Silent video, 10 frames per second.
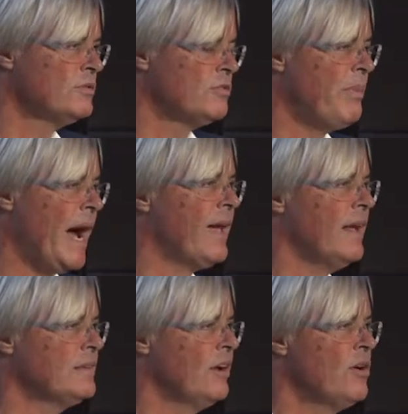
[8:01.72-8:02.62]
the back
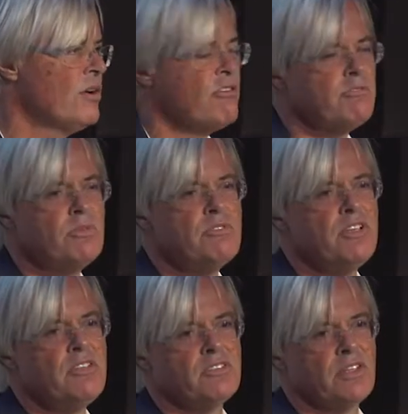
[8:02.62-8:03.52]
catalog of
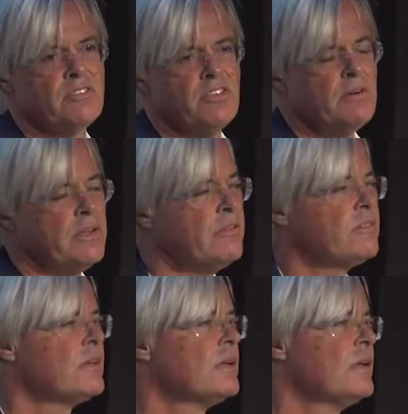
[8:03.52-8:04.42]
movies and series,
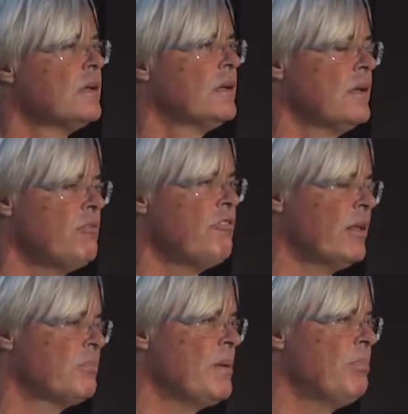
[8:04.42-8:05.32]
in
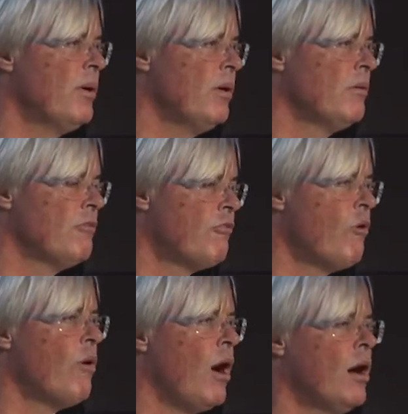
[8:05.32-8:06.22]
fact,
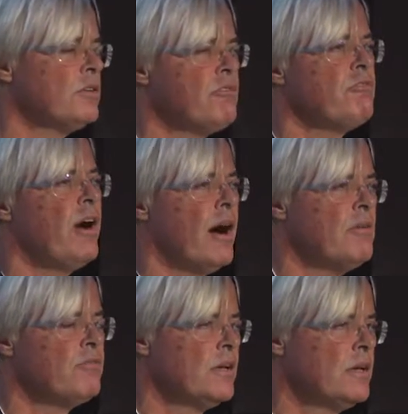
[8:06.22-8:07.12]
4 out of
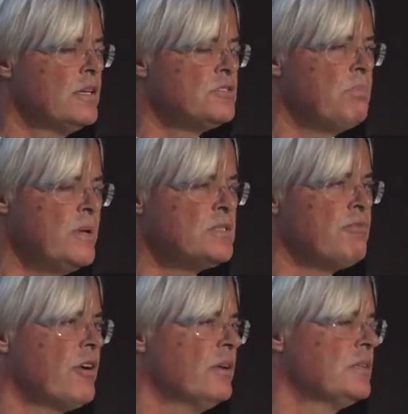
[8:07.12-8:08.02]
5 is a piece
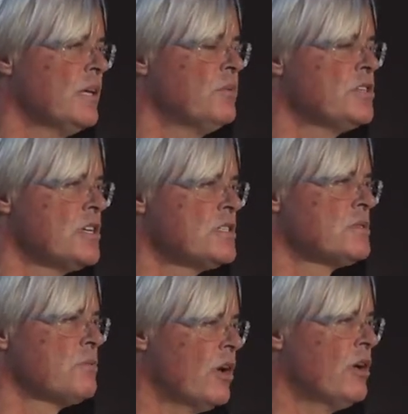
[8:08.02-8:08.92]
of content which is
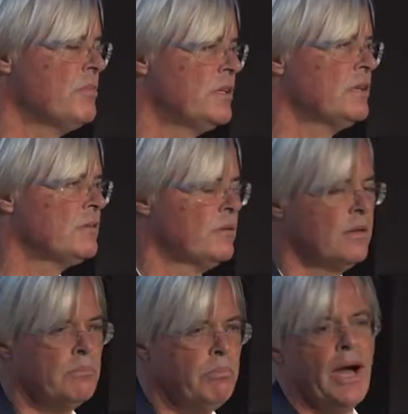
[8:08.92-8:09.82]
recommended
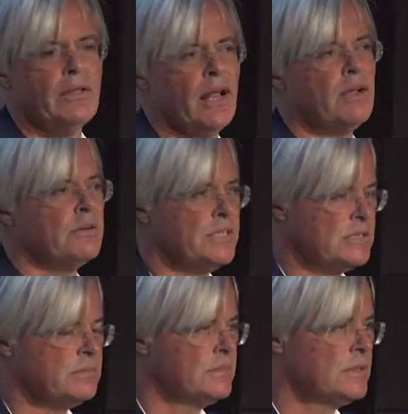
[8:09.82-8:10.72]
by an
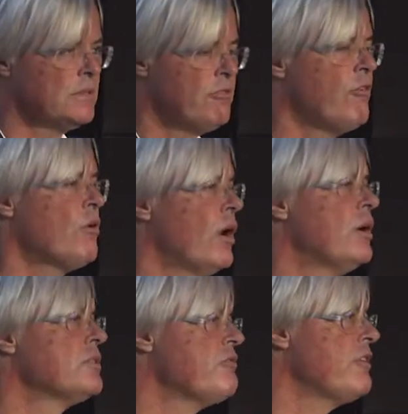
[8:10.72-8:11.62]
algorithm. 4
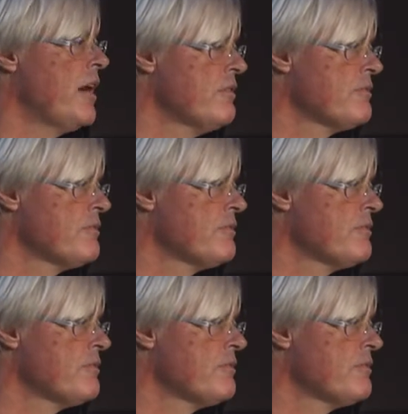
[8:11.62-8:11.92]
out of 5.